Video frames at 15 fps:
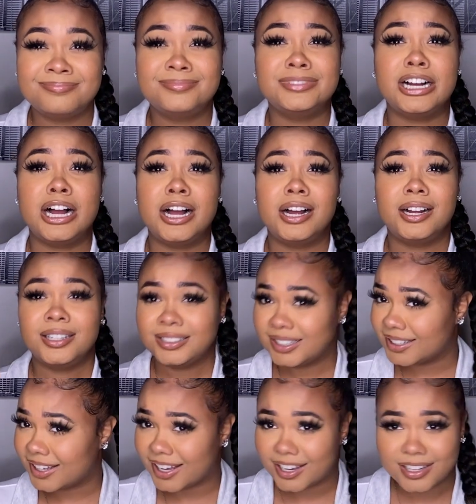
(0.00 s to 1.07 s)
Oh,
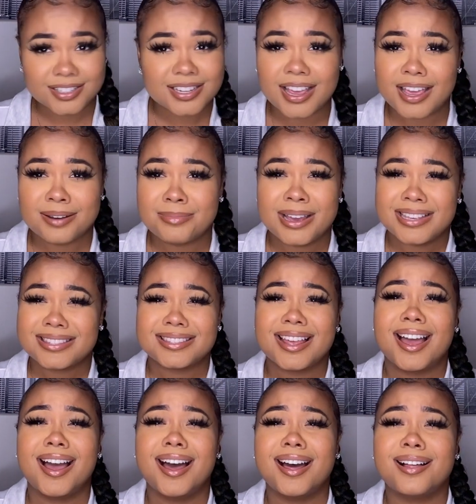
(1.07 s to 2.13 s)
can't contain
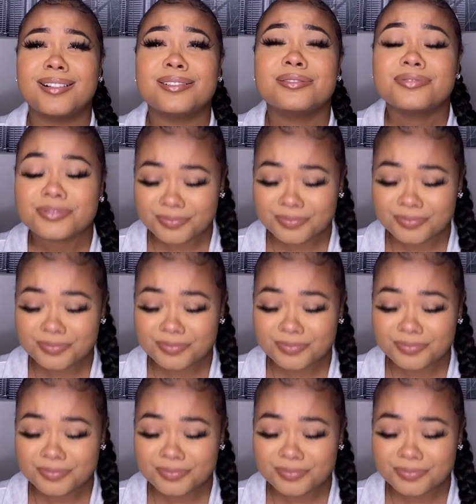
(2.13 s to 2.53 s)
myself.